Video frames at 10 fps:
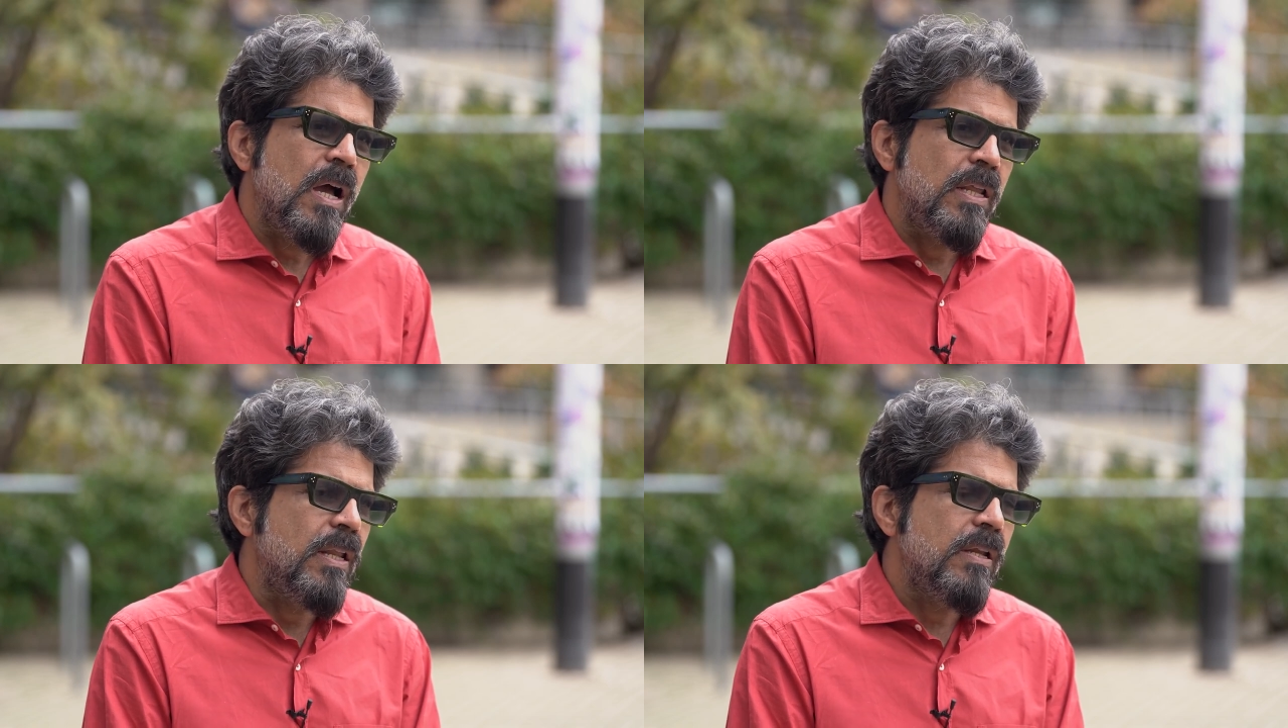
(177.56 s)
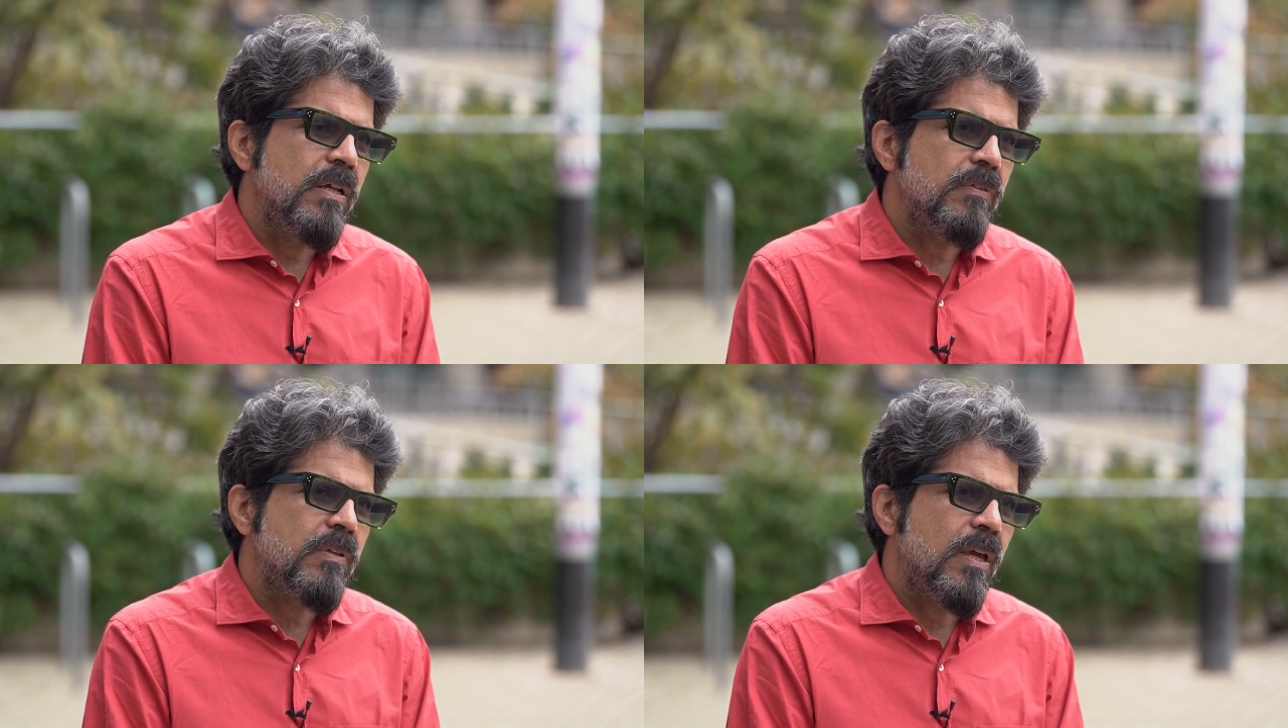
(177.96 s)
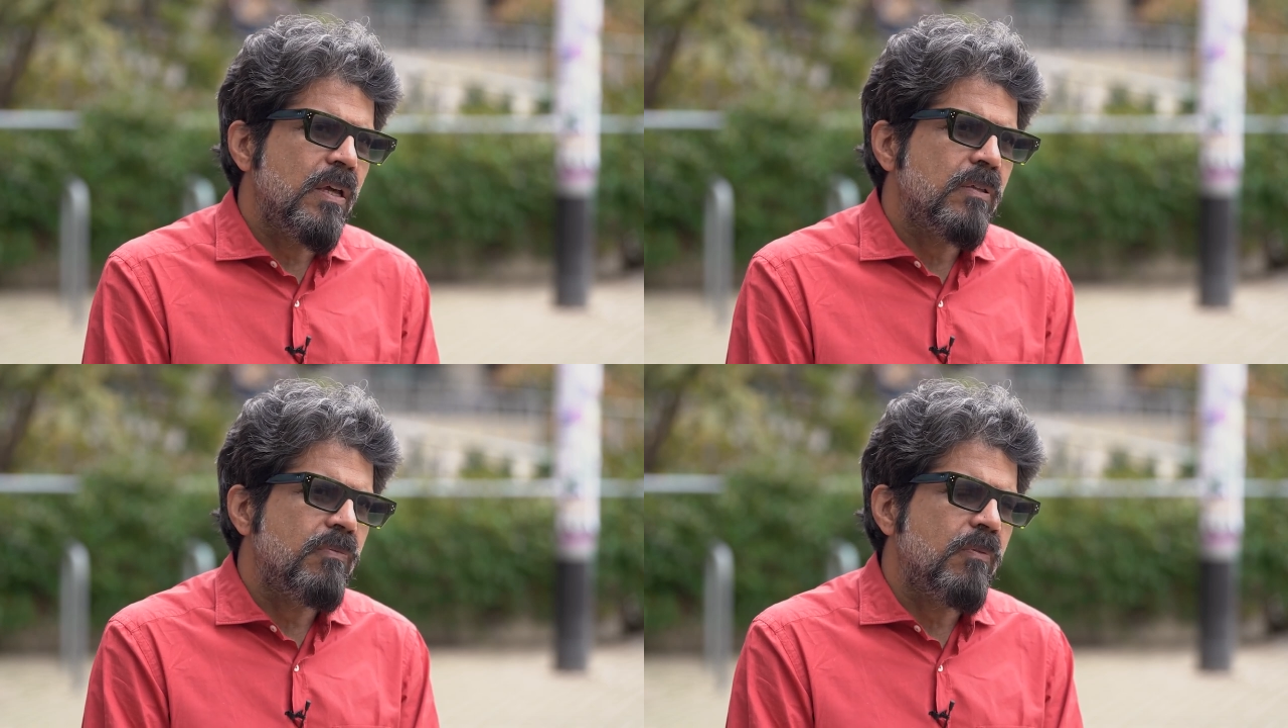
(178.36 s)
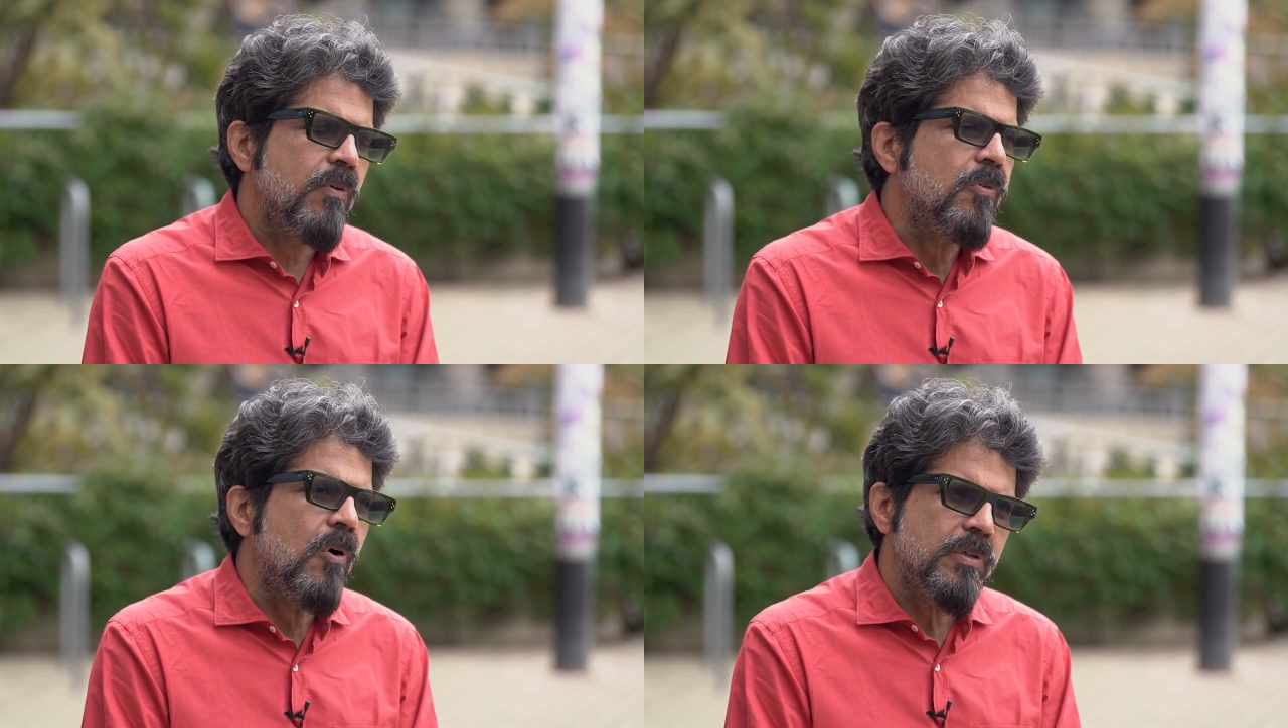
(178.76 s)
In India's case, we
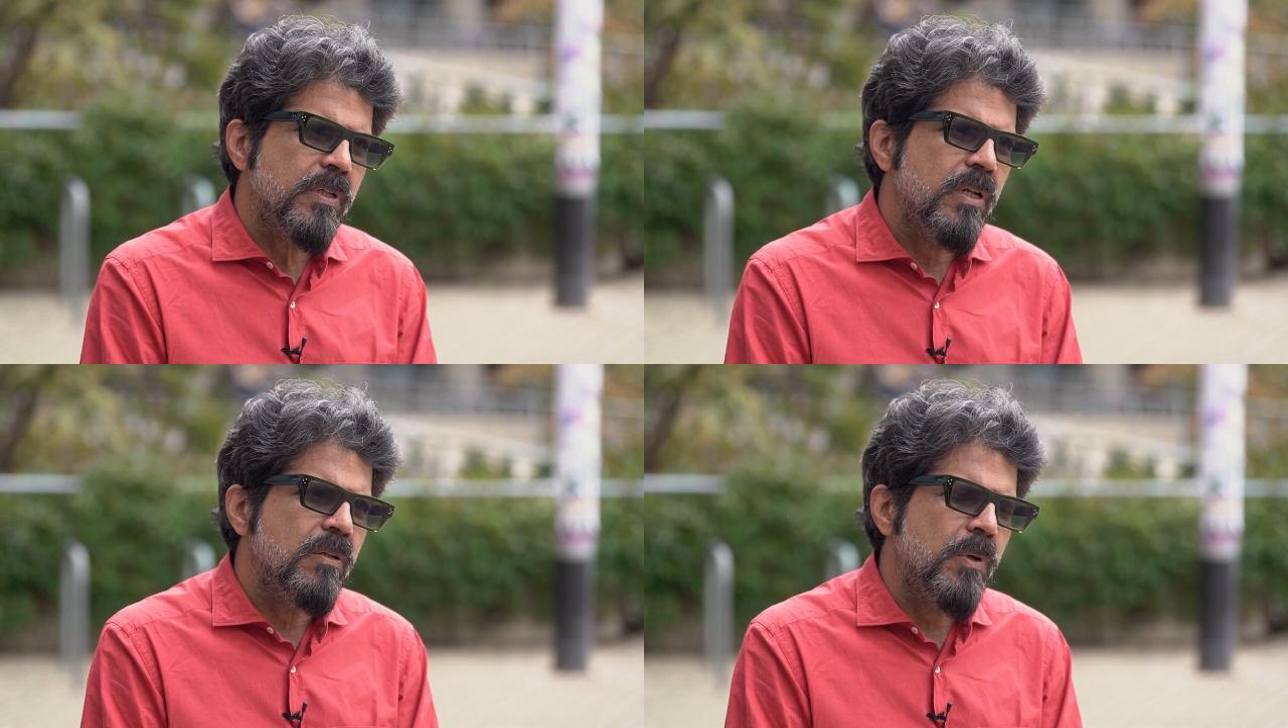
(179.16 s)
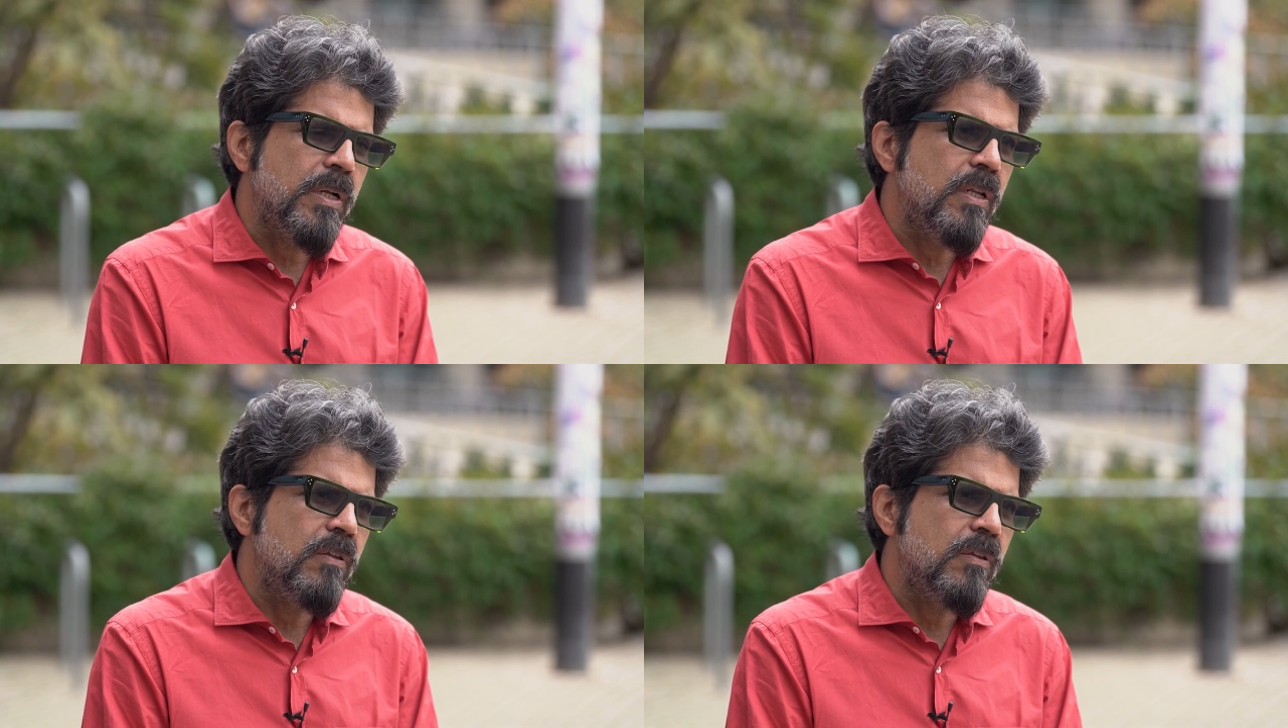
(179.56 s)
were fortunate to at